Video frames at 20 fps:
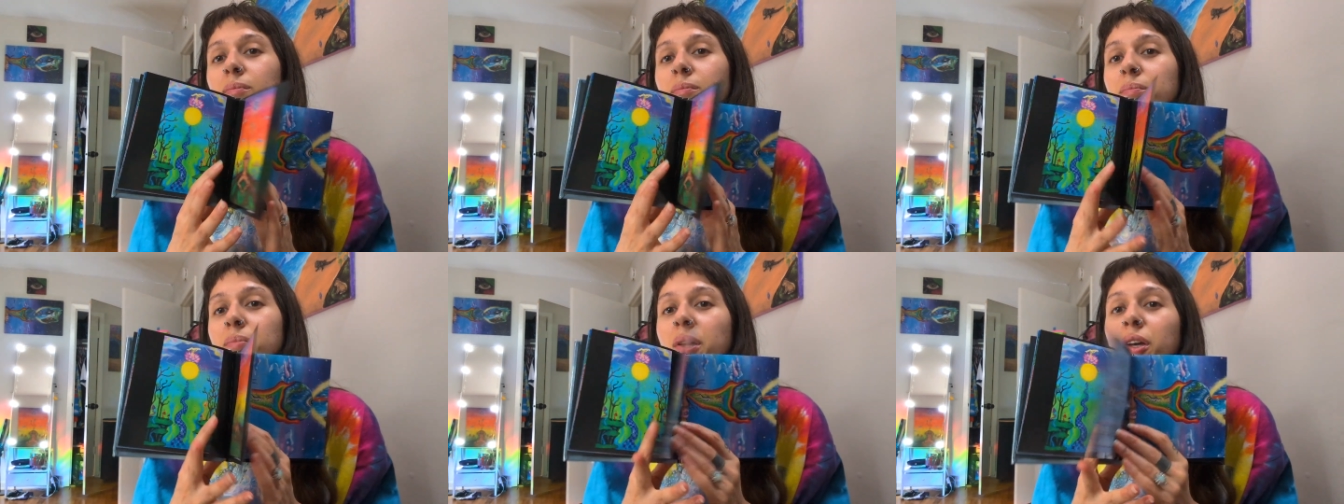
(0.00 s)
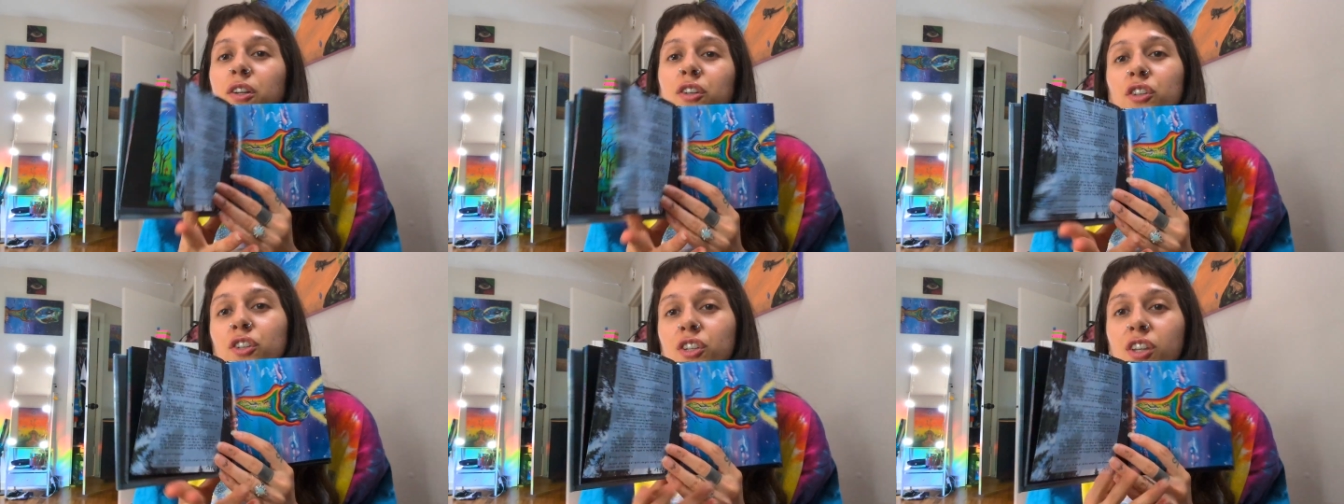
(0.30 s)

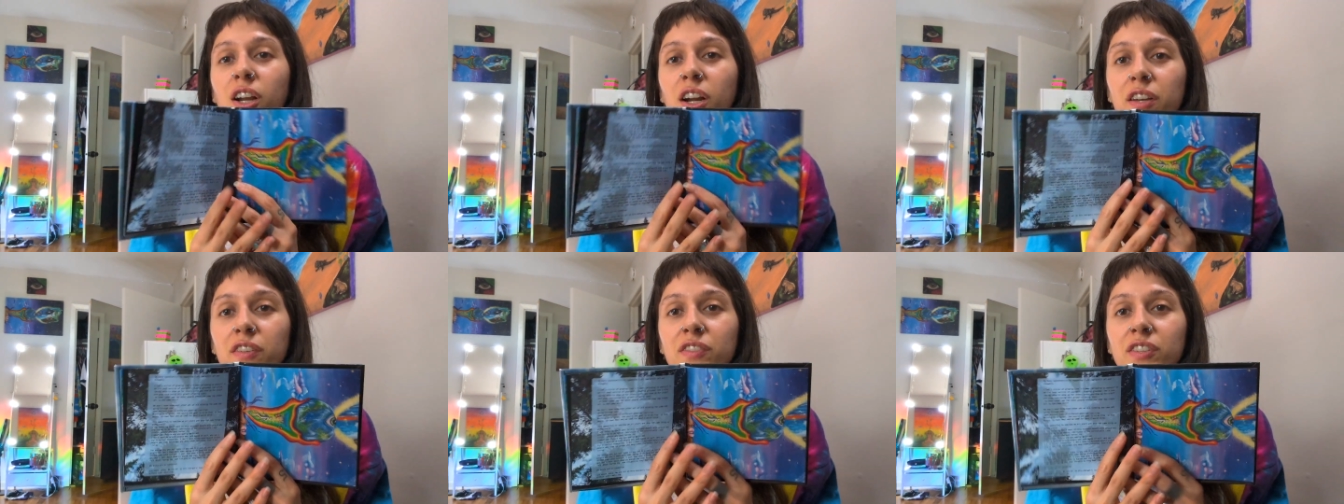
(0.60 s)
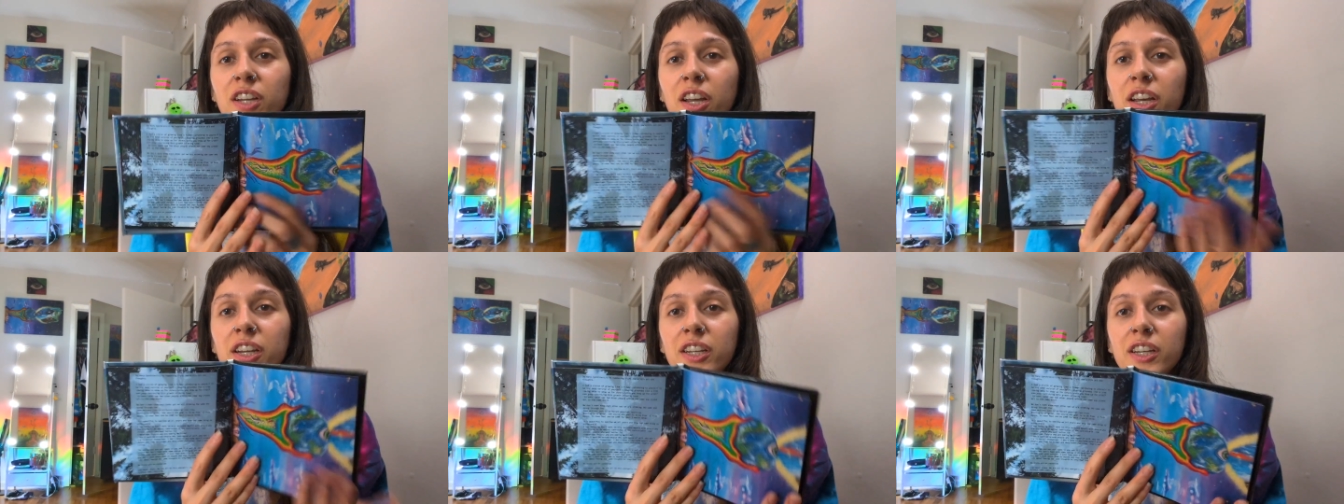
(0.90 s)
pictures that I've
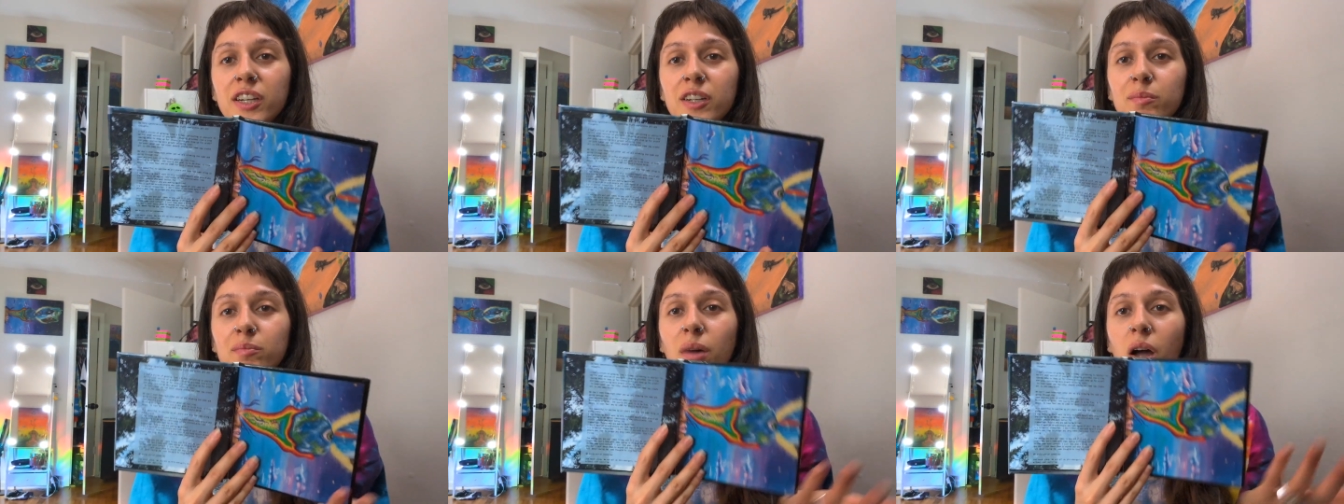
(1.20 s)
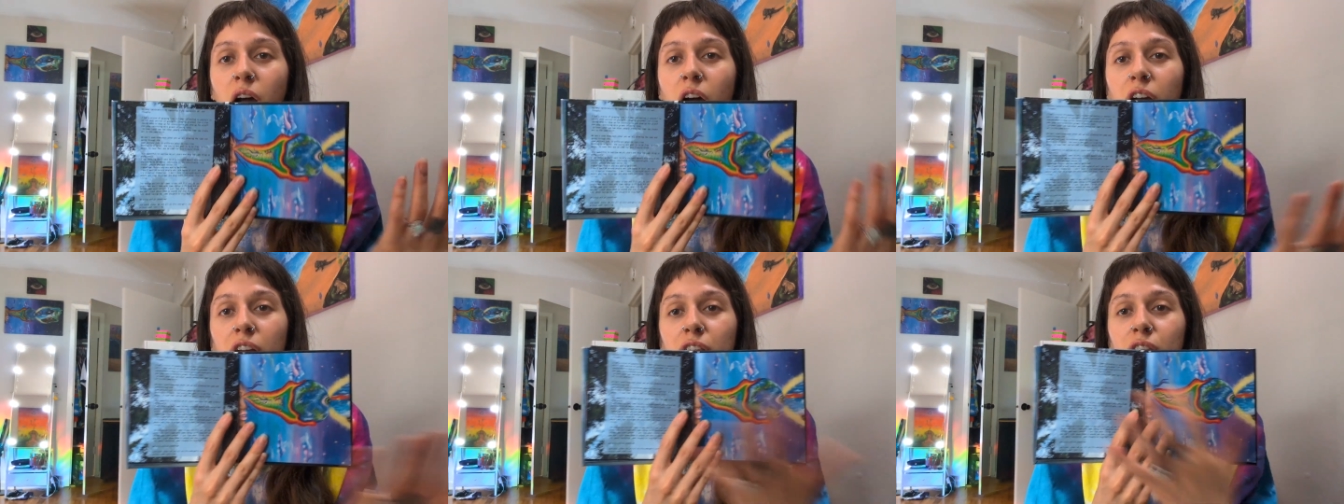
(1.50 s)
taken
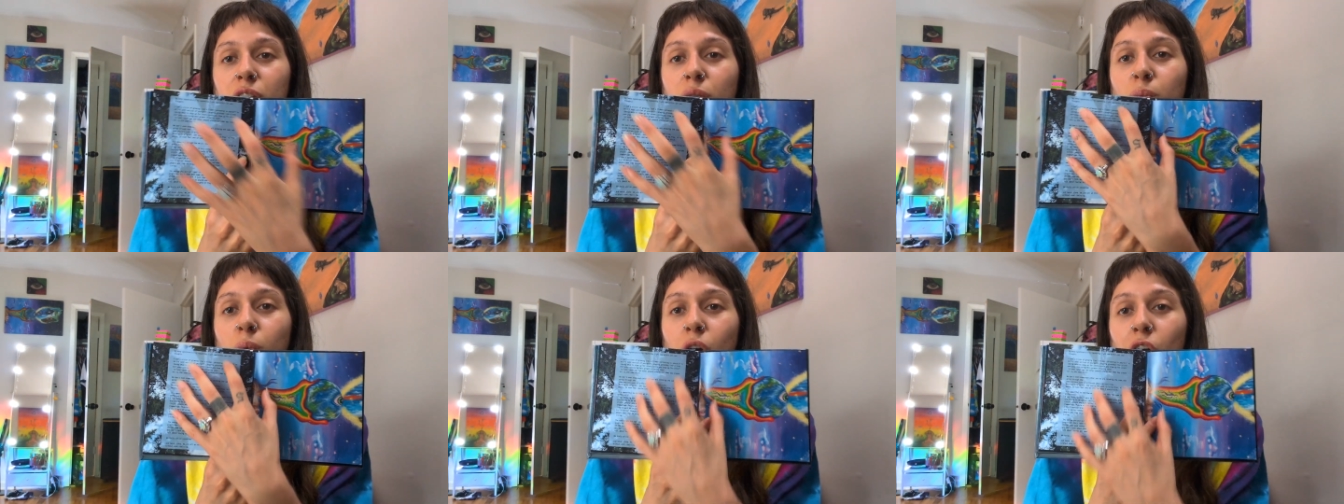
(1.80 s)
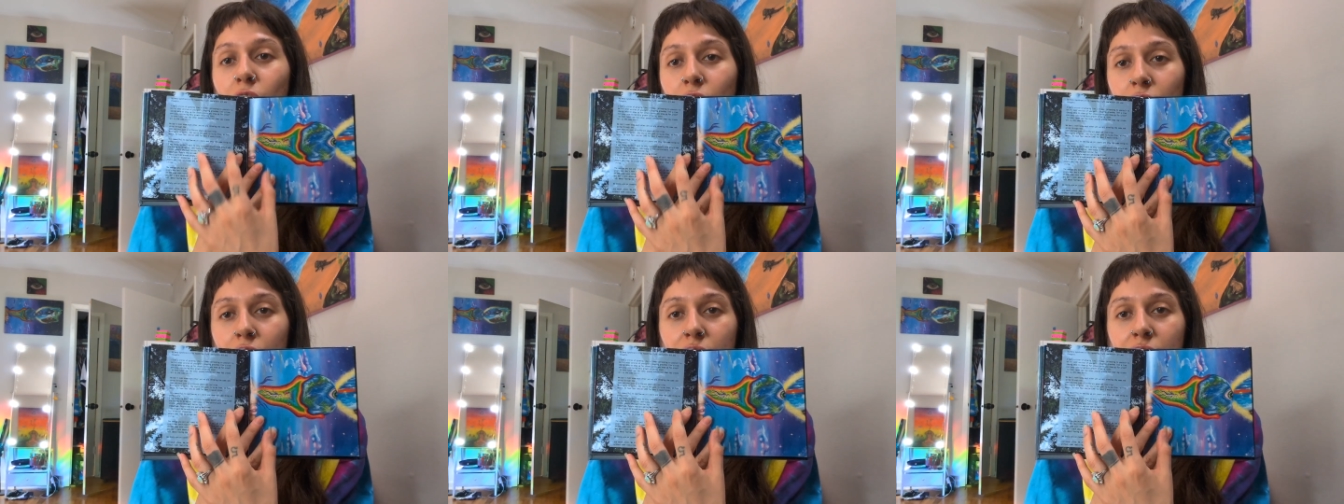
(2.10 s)
behind the
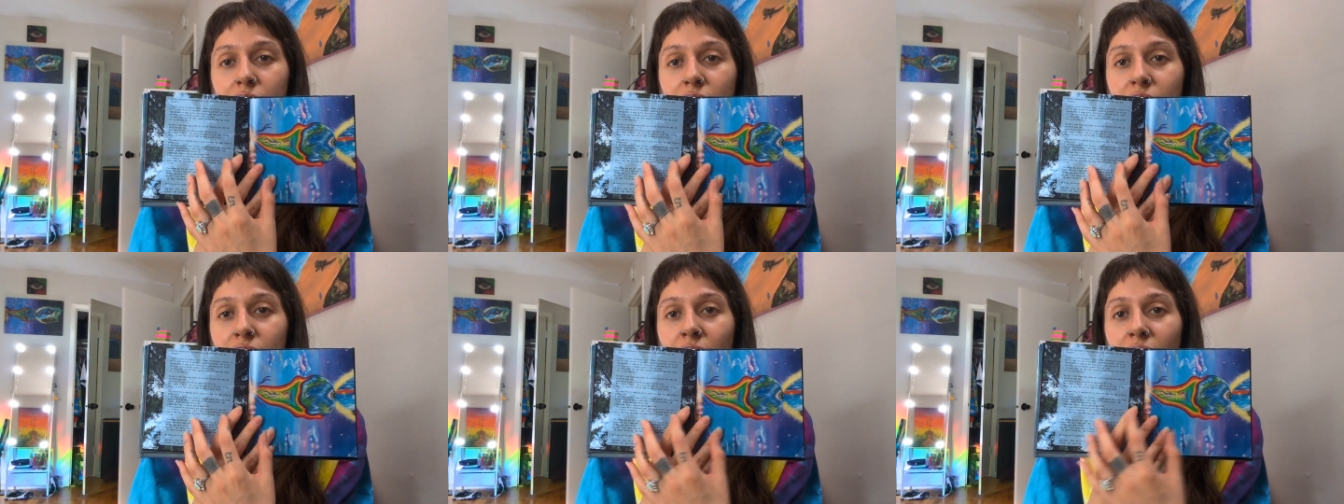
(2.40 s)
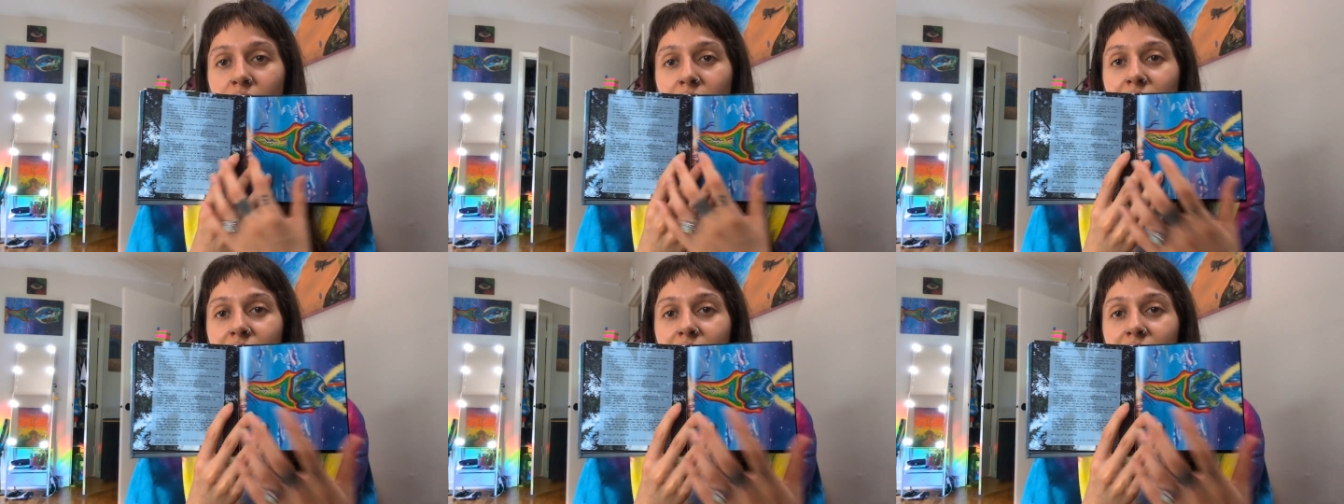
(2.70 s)
words,